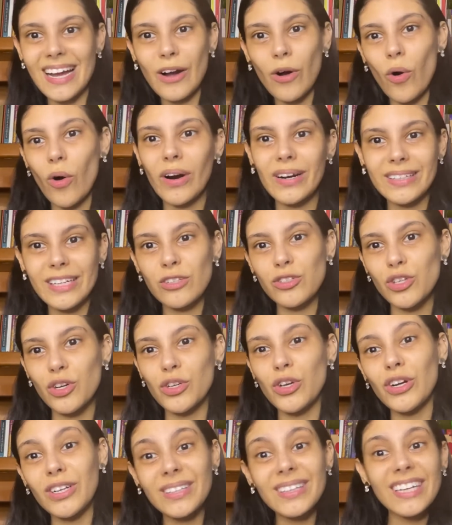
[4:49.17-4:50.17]
according
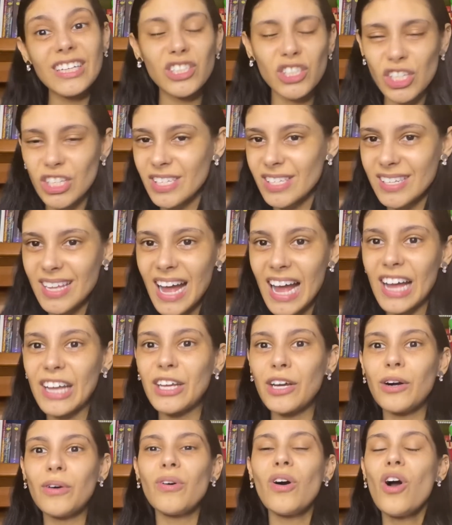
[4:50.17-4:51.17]
to your teaching
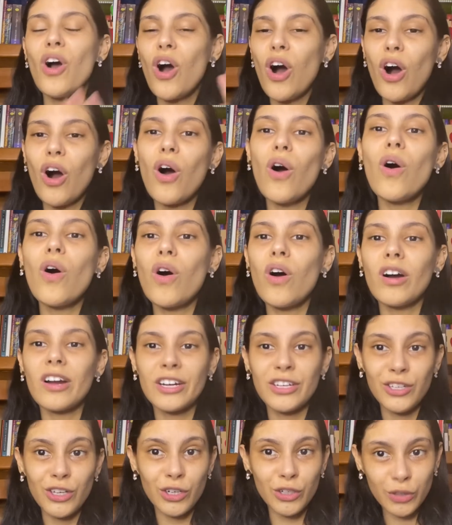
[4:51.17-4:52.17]
style or
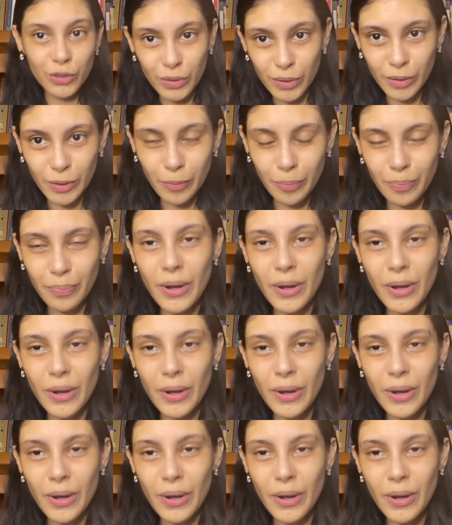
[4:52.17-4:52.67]
your group.